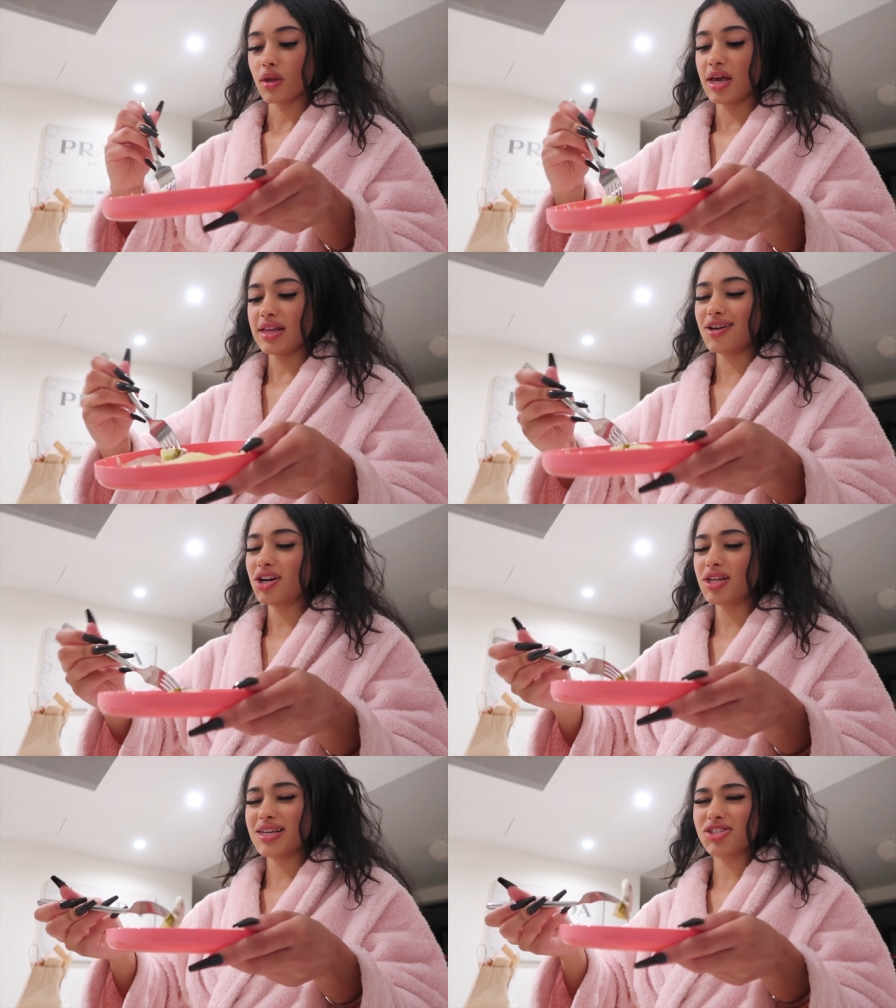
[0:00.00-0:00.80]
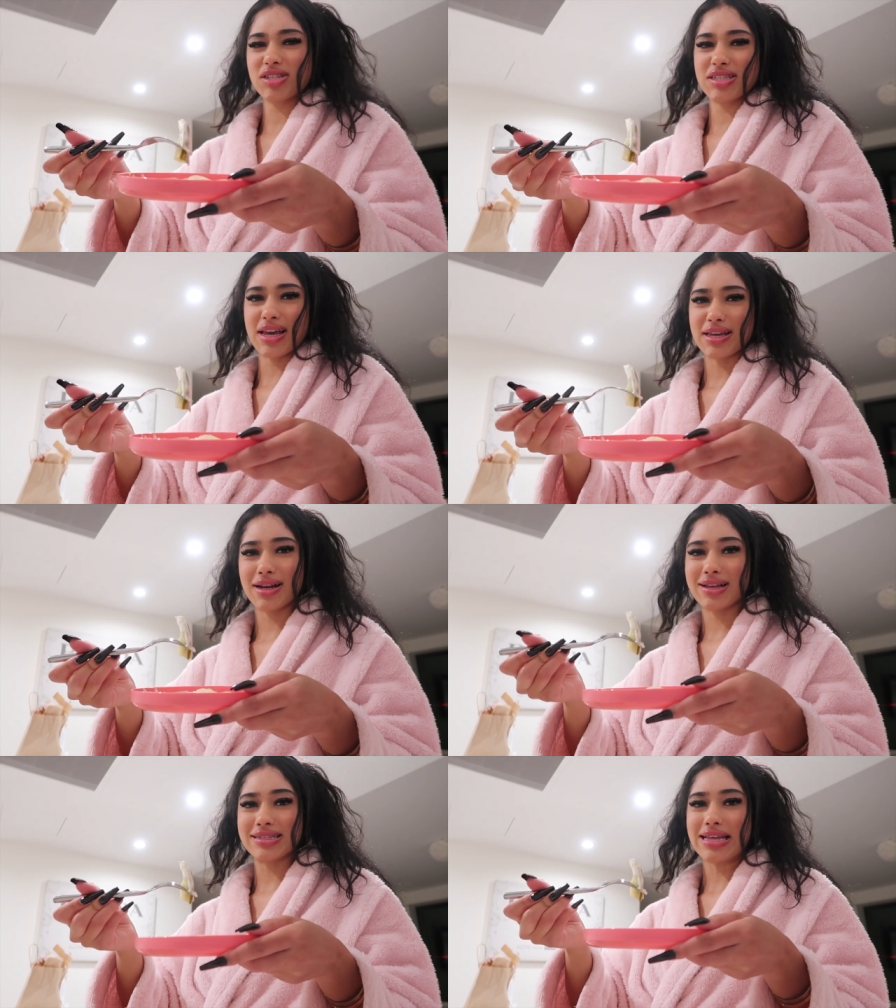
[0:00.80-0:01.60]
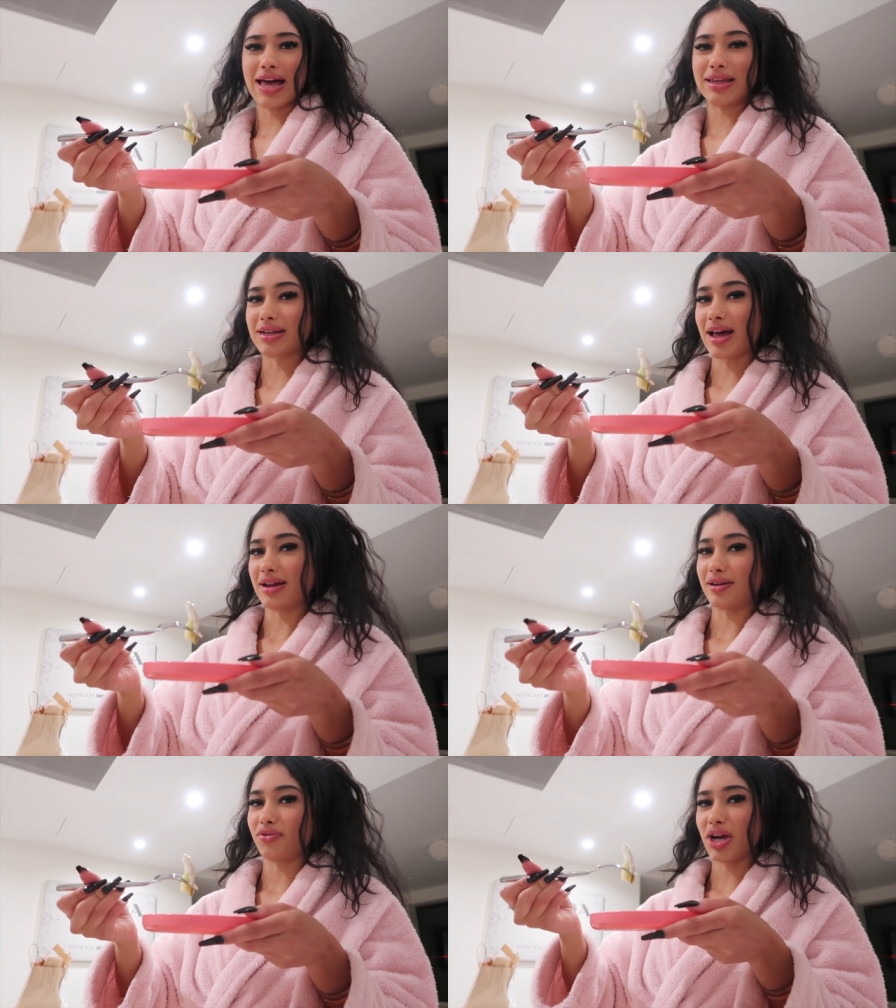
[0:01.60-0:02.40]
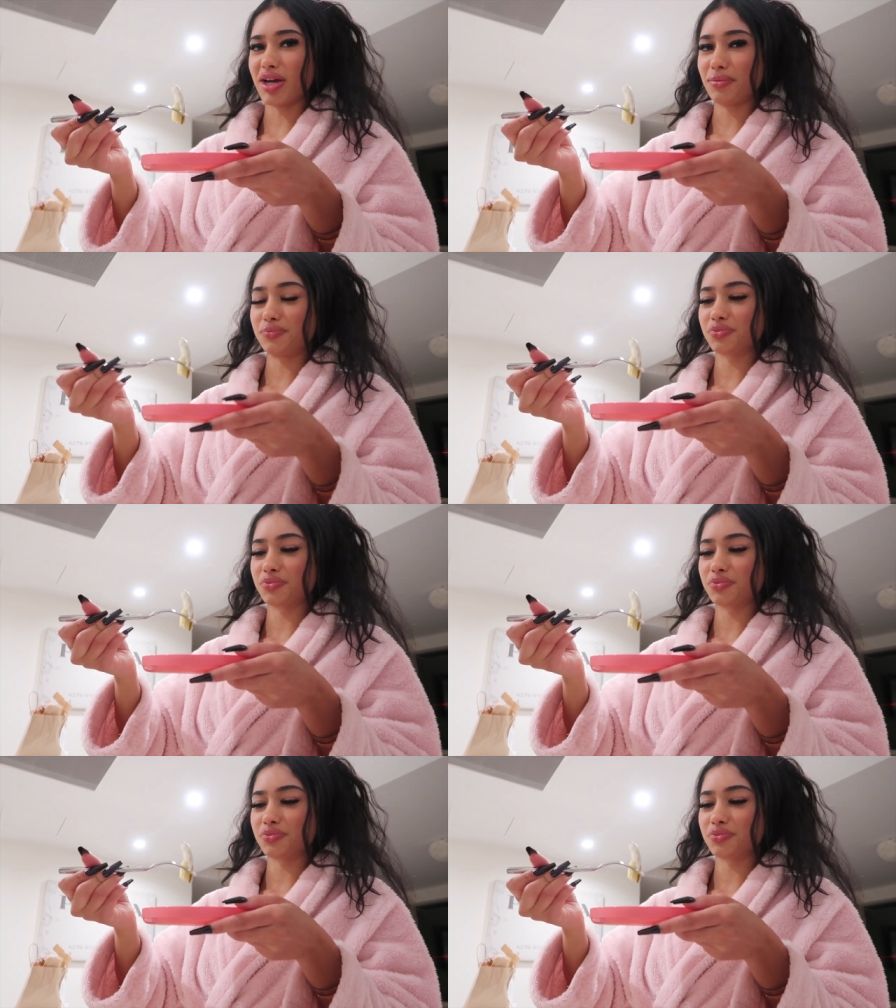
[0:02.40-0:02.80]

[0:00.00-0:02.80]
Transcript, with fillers: It literally is just like eating a salad, kind of, right?